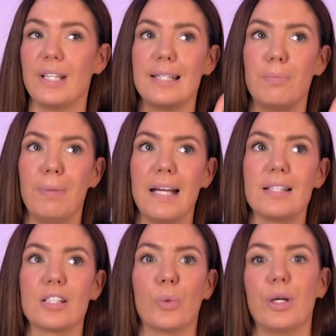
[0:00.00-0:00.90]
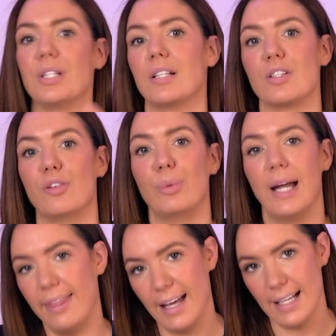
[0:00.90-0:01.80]
is the best quoting
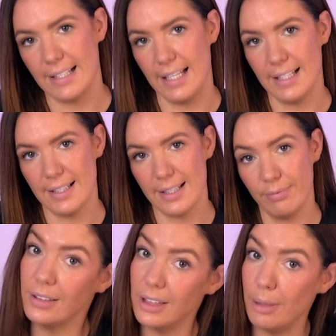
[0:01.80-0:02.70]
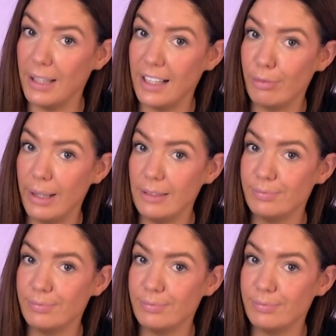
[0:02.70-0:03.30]
software that exists. Don't believe me?